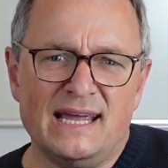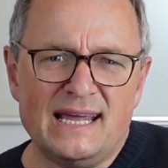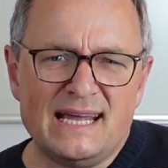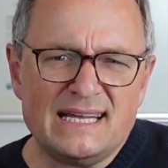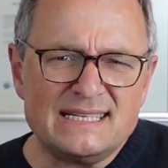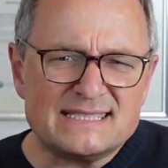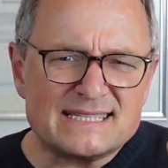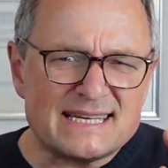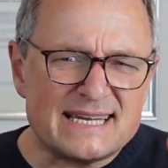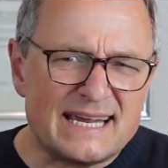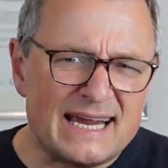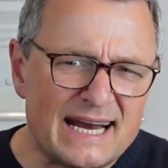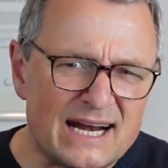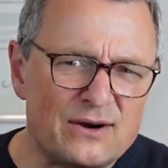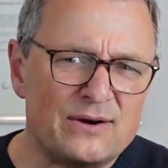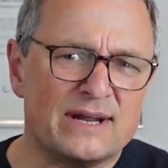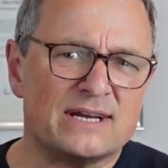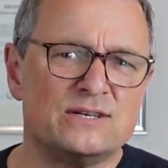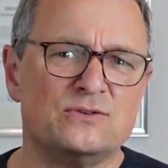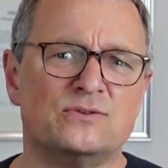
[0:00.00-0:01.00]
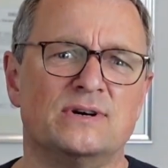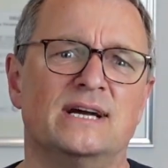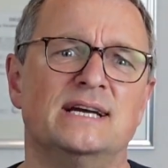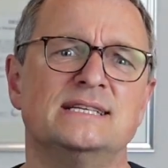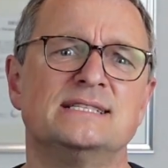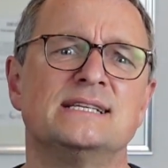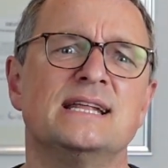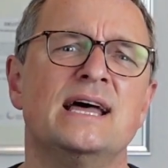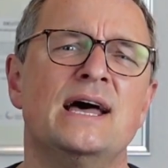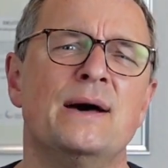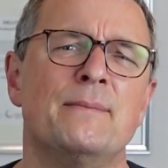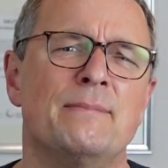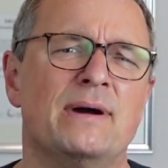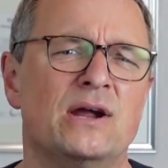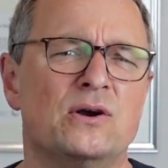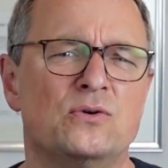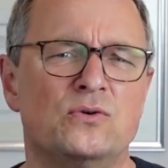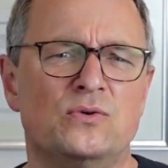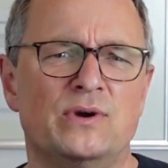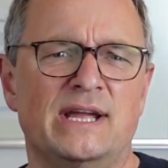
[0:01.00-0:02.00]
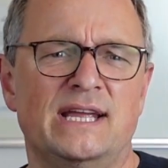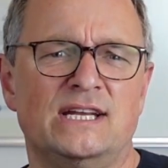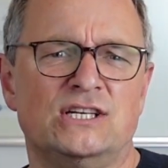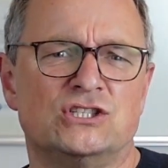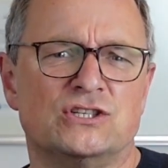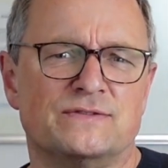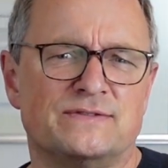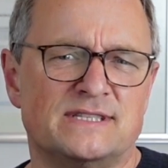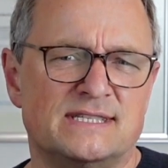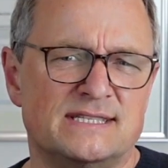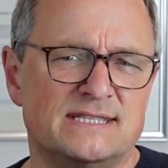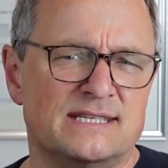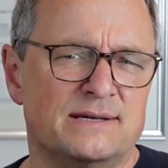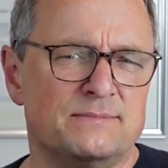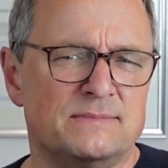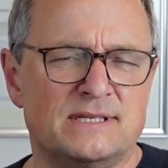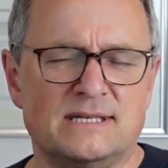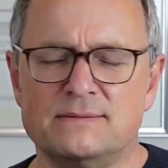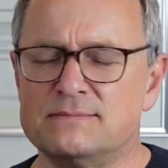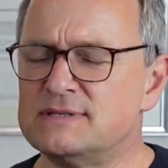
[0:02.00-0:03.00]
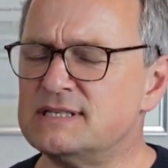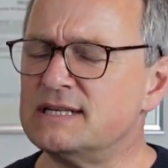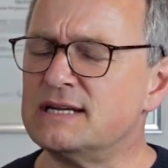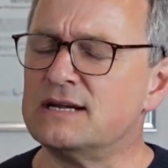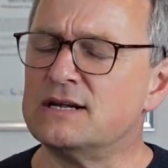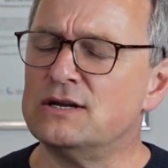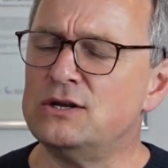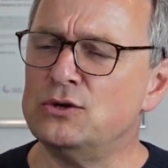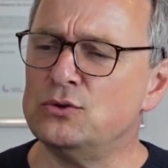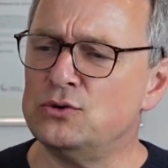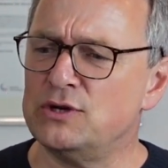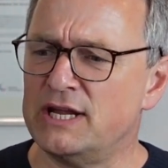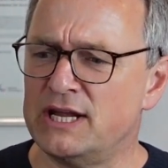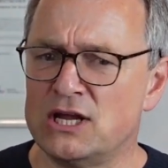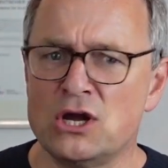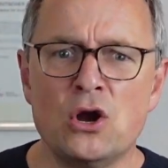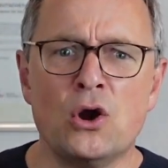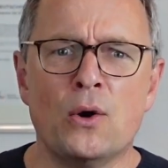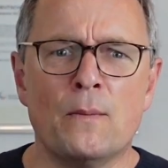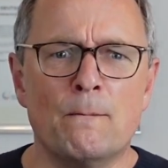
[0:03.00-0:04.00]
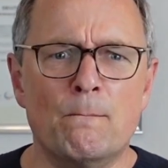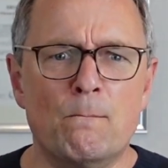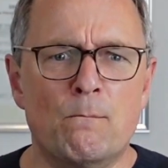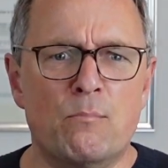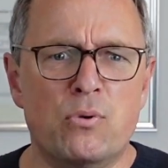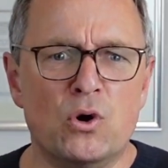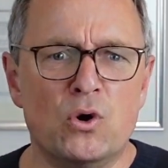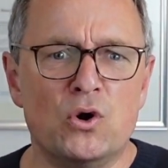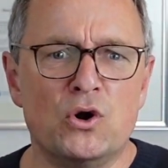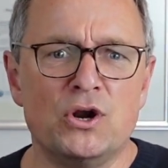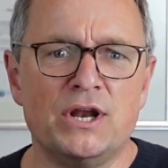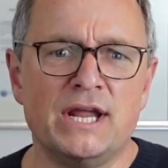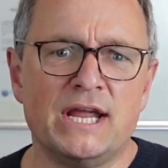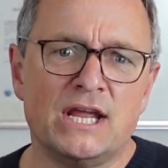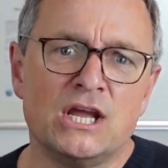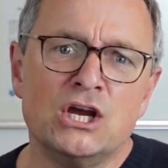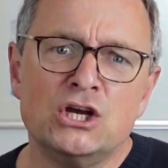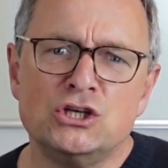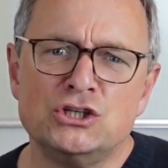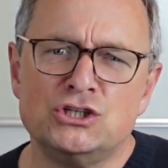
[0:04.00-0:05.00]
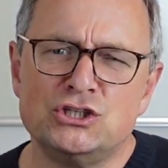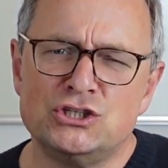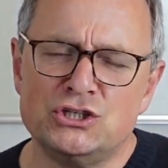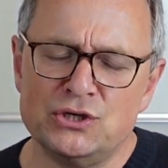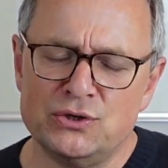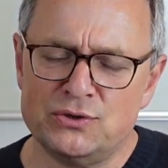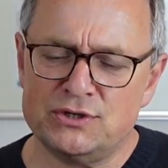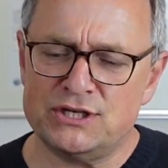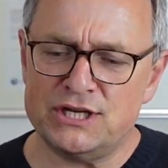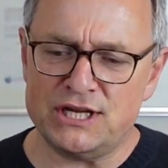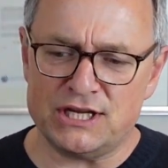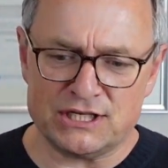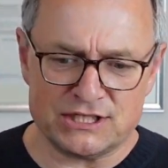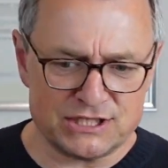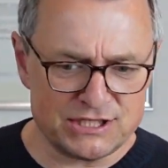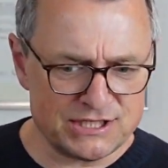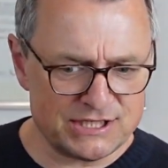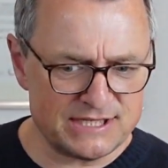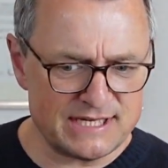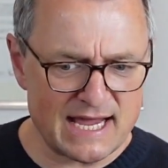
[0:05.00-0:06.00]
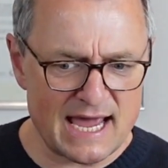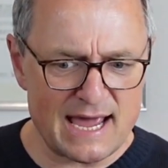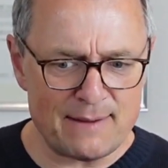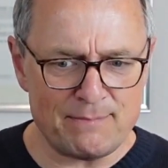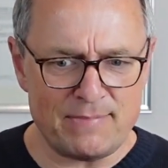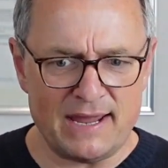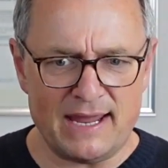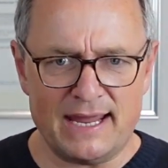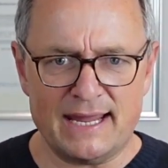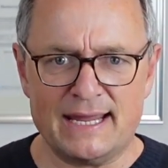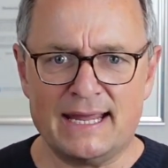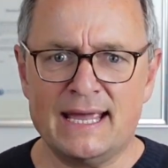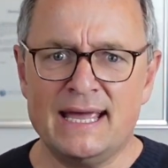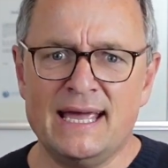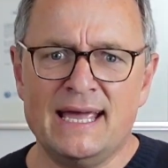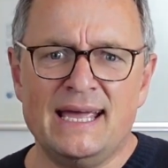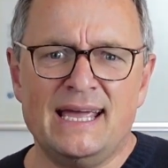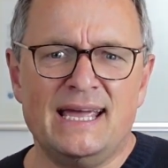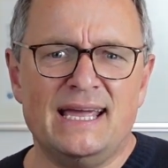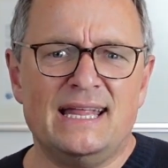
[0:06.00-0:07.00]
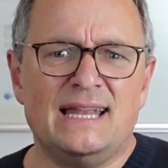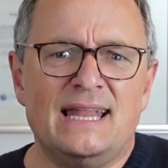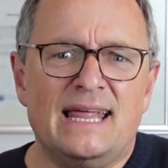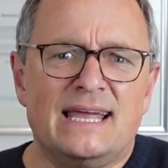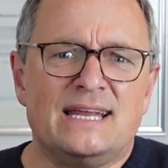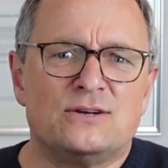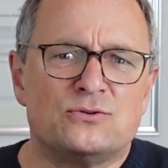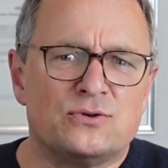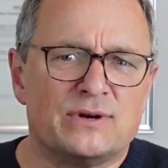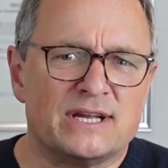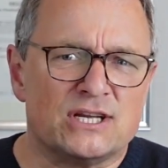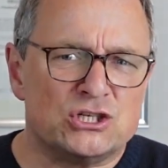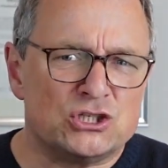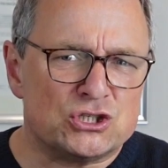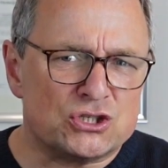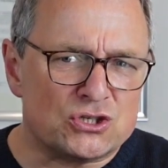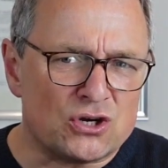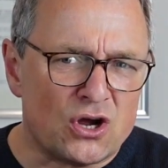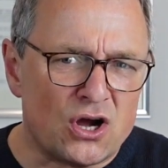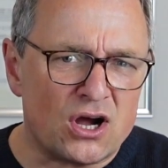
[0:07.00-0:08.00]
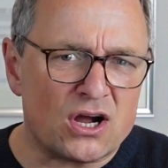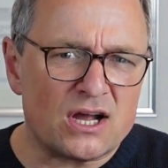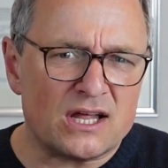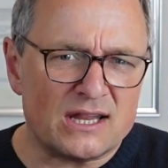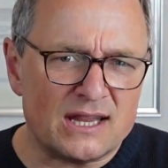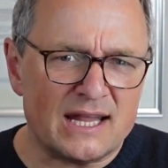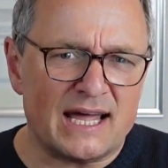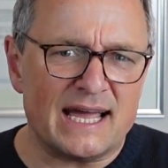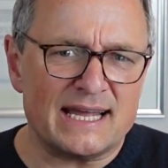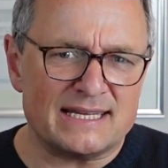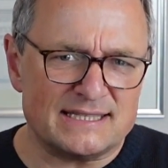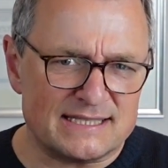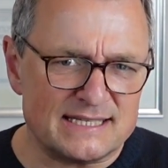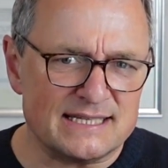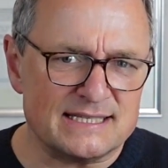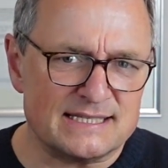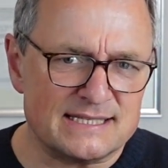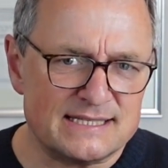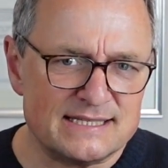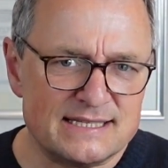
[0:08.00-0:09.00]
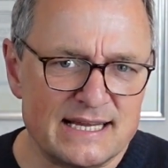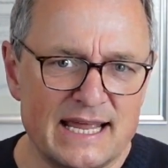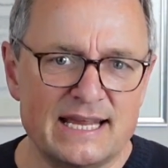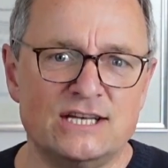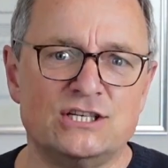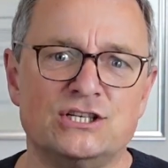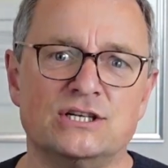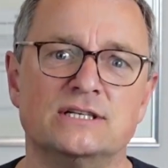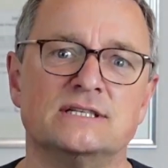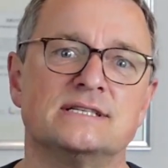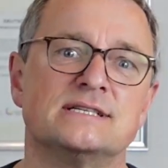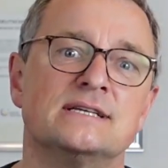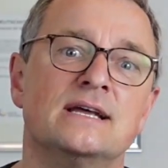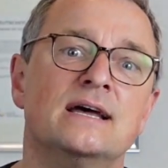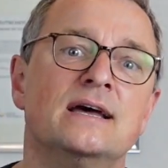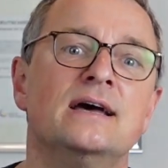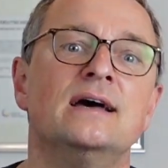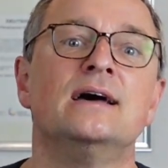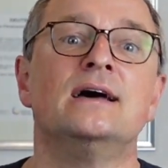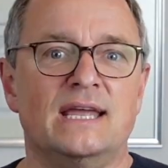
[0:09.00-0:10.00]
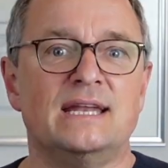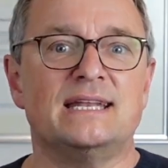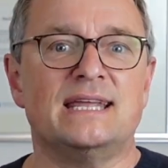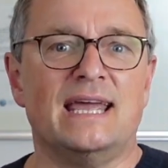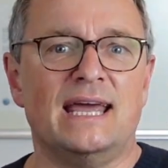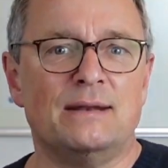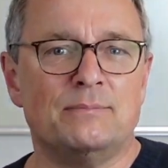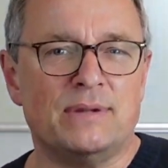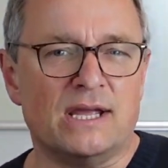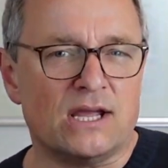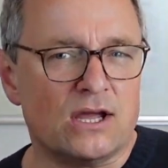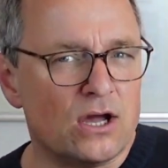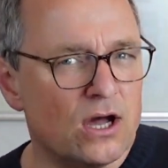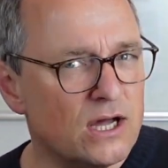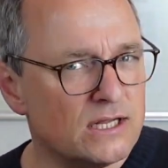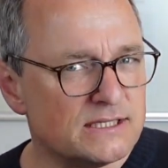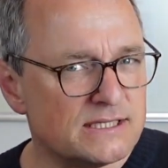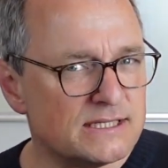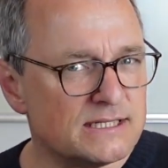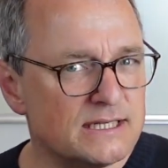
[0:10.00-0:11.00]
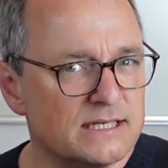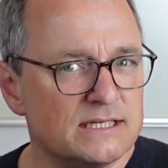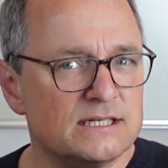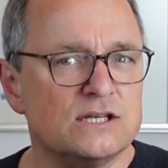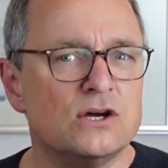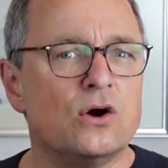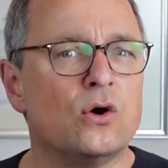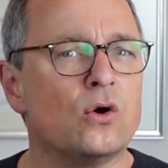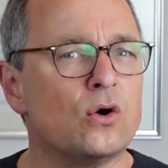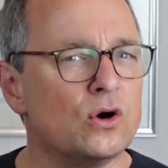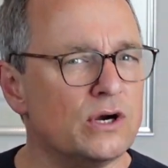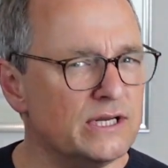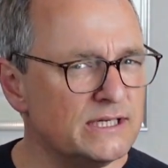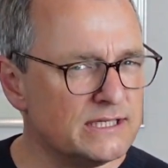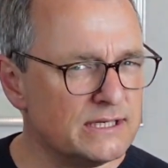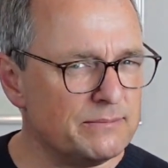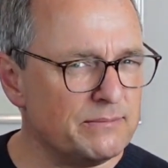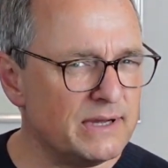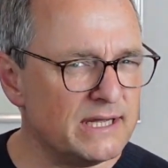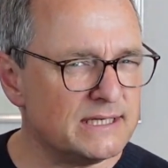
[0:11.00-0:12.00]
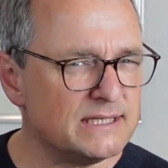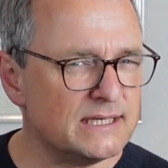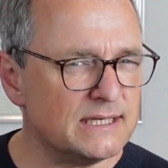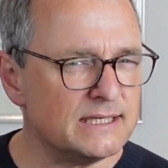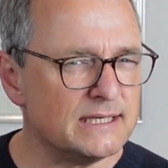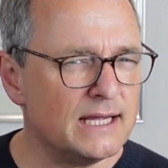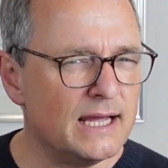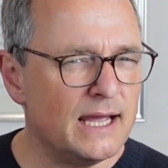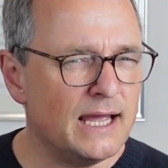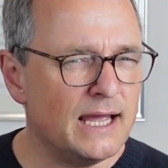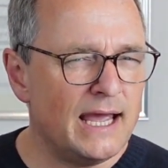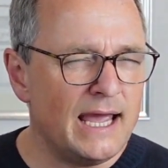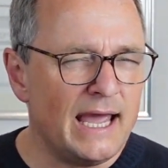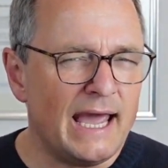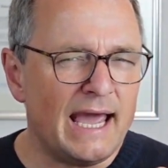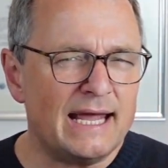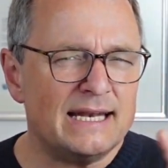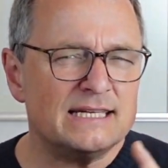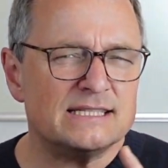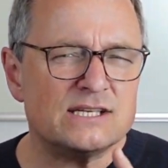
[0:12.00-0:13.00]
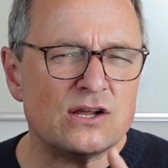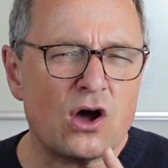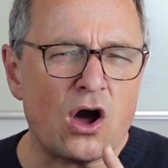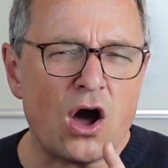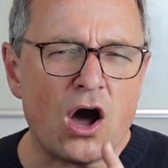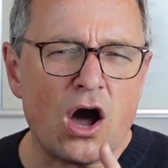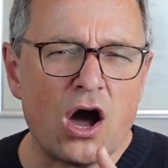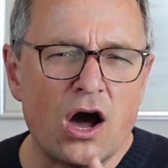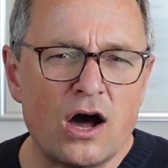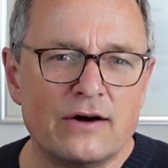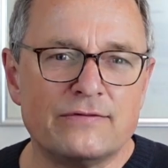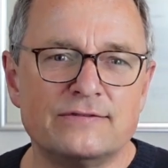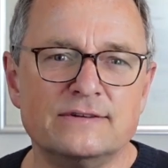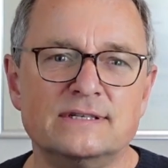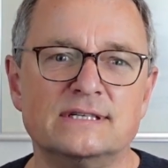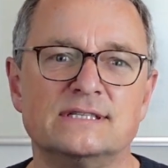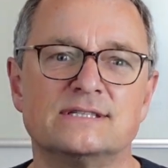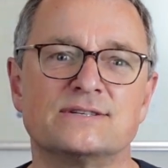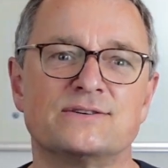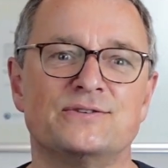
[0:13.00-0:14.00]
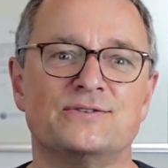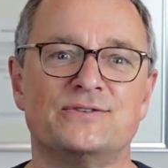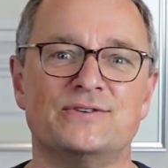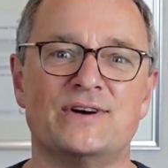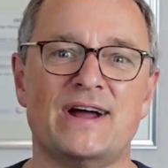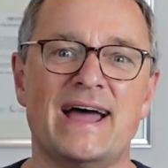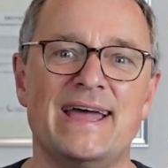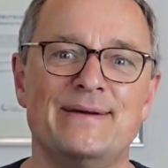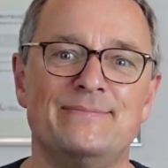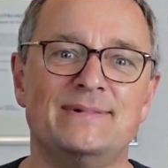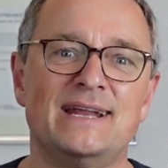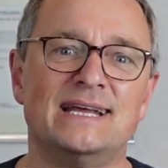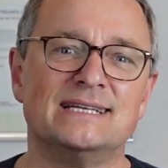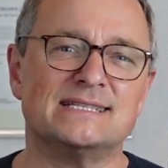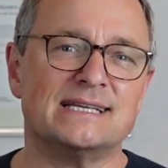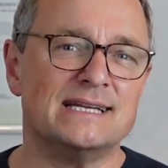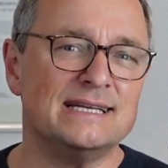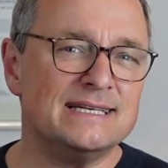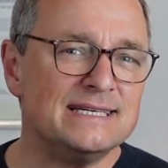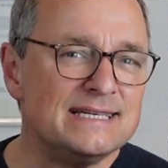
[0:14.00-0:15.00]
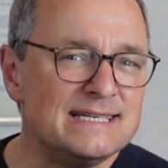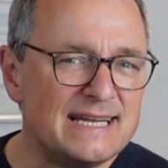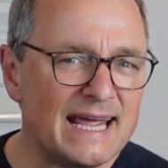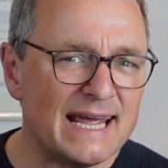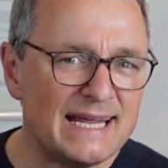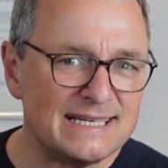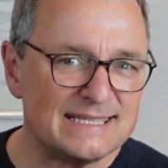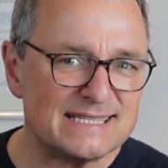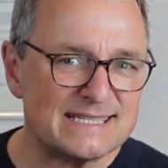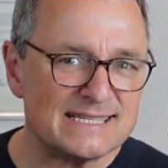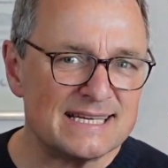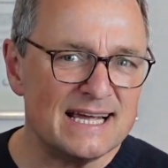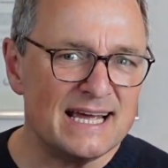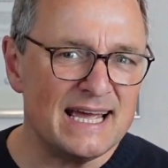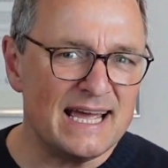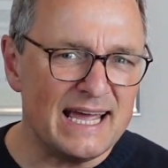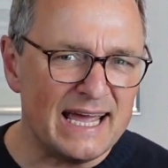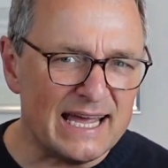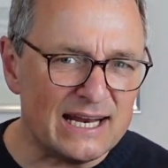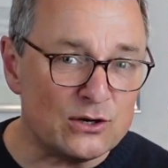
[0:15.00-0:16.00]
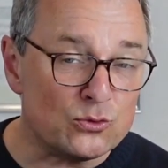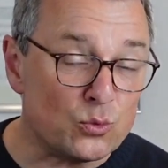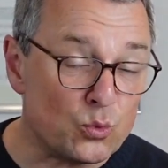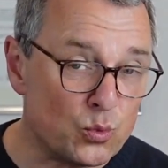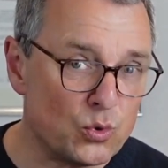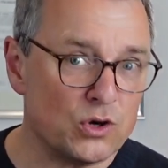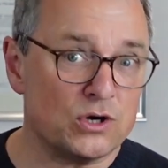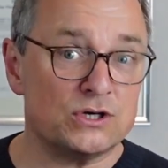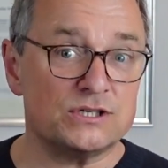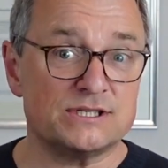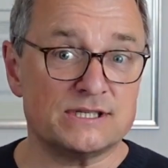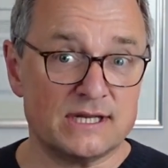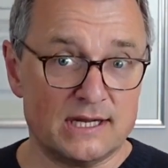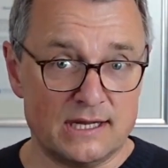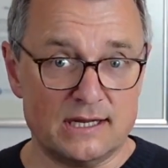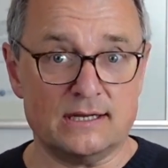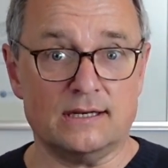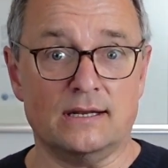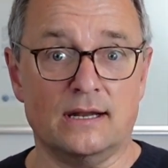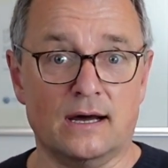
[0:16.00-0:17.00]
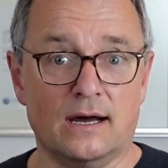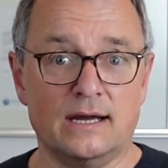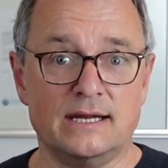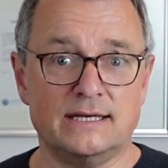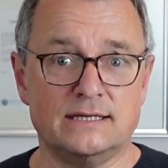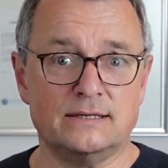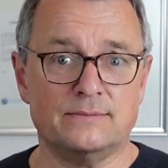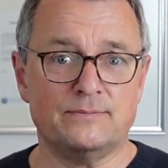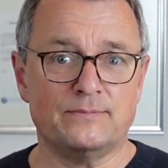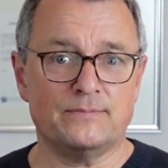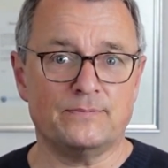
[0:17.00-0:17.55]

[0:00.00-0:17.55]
It's characterized by a range of symptoms including burning, shooting, stabbing, electric shock-like sensations. It can be constant or intermittent and is often described as intense and worse at night.